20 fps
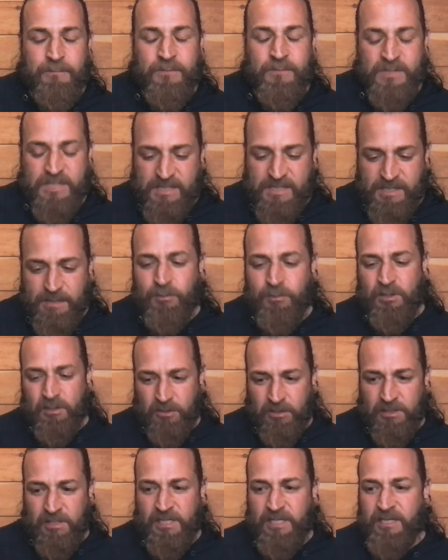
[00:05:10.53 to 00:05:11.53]

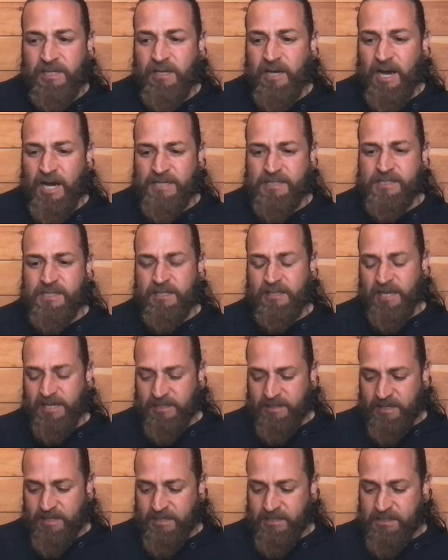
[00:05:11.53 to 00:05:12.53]
similarly, I see it like
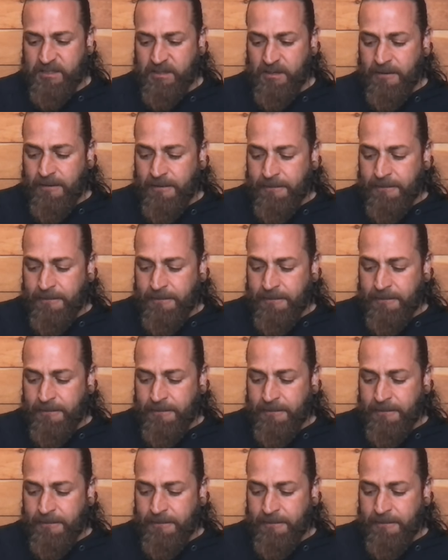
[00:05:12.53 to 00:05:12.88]
this